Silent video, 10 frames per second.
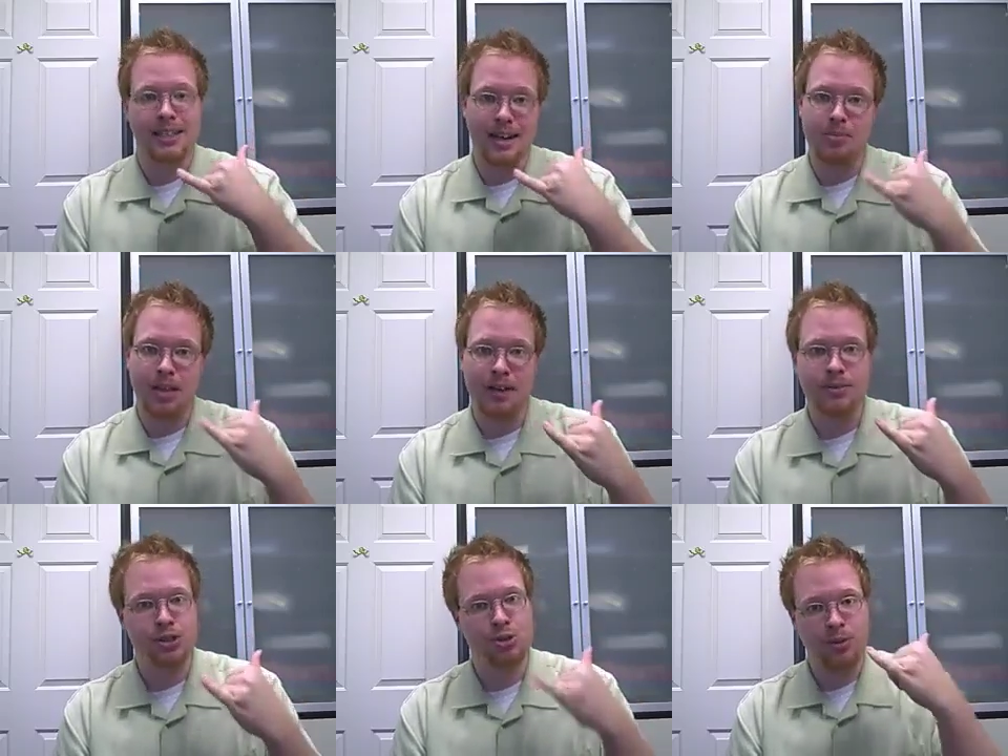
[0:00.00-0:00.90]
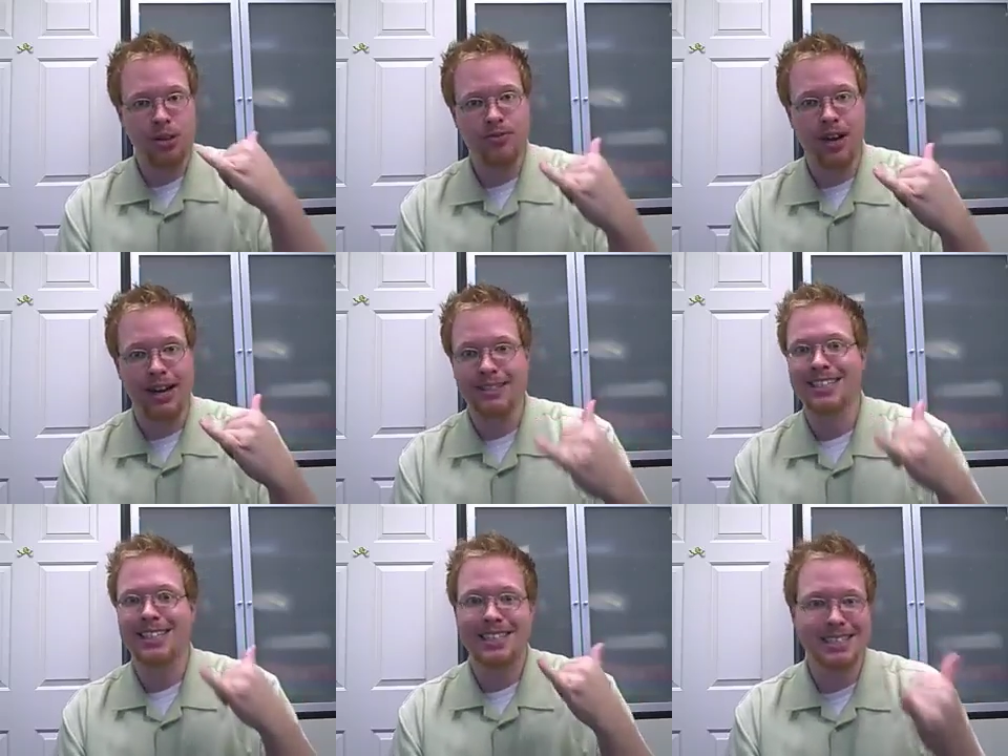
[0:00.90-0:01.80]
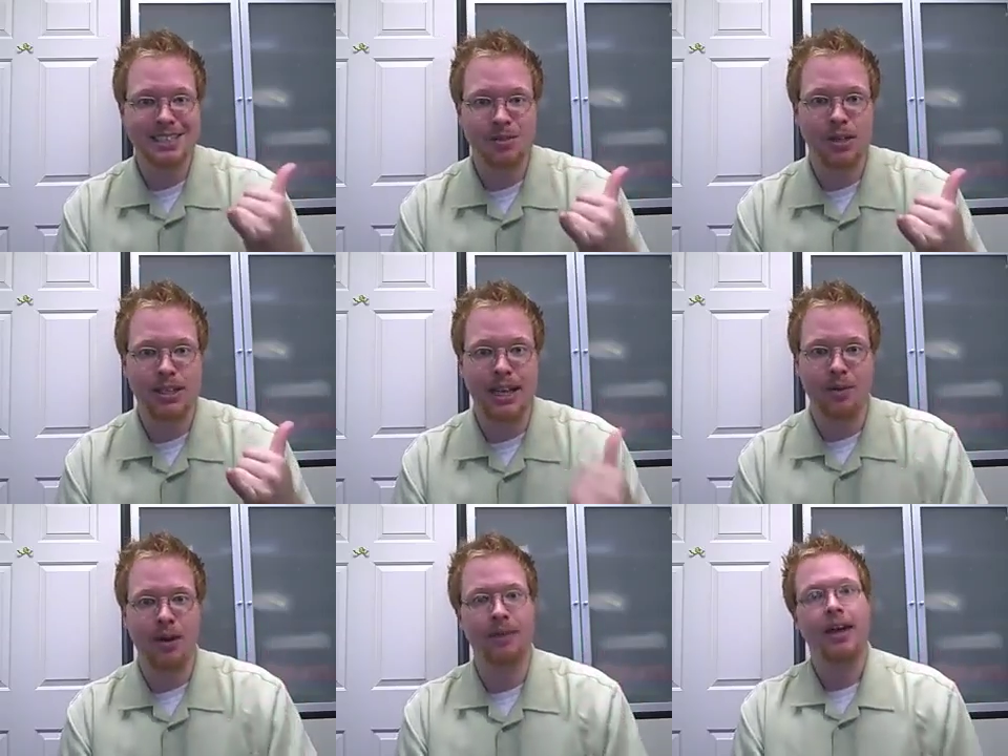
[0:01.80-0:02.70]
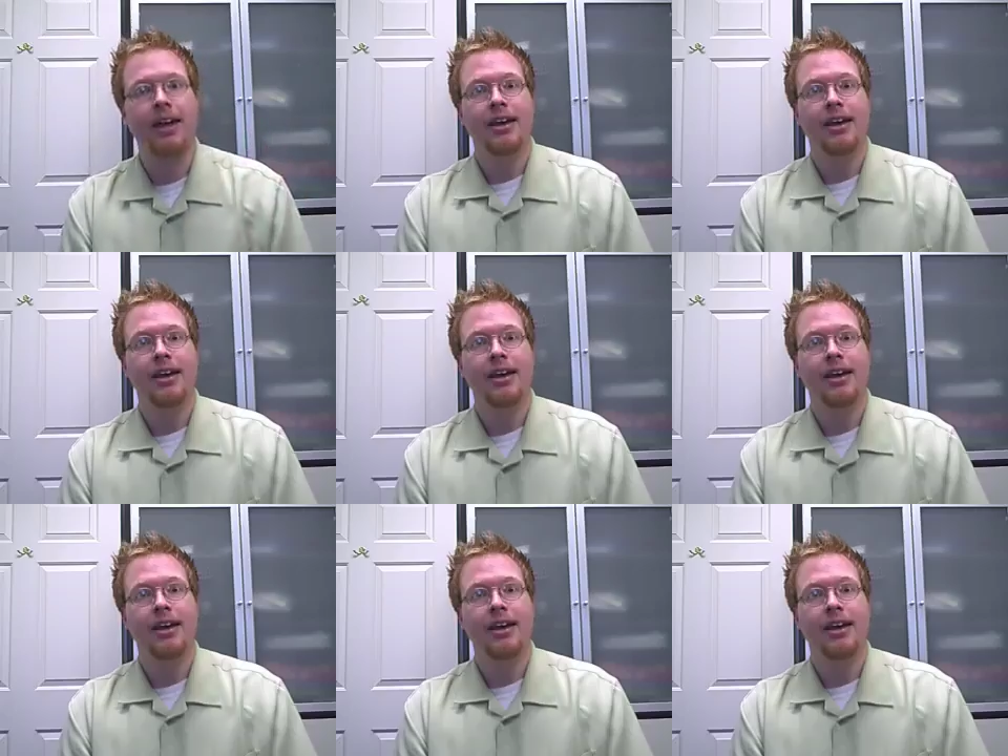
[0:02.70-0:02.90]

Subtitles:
Can I apply for a short refinance? It doesn't work that way.